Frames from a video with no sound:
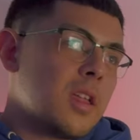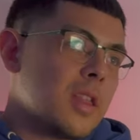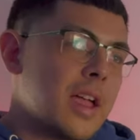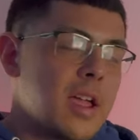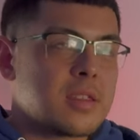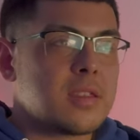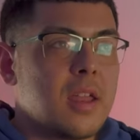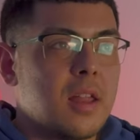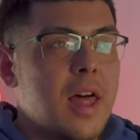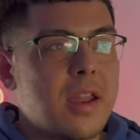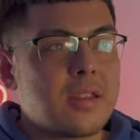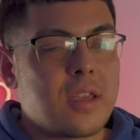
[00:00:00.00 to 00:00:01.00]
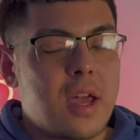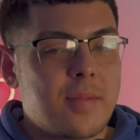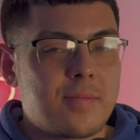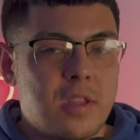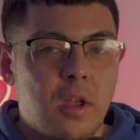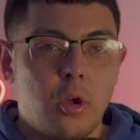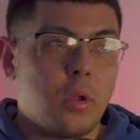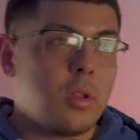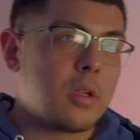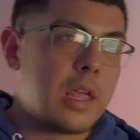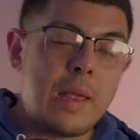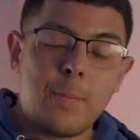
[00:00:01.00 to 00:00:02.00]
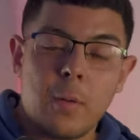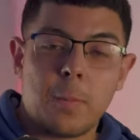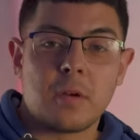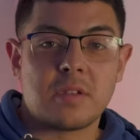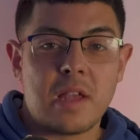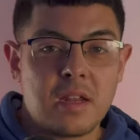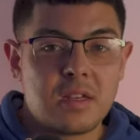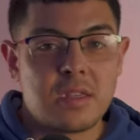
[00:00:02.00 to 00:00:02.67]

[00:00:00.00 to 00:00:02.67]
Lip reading: like I said, a lot of times they'll keep a percentage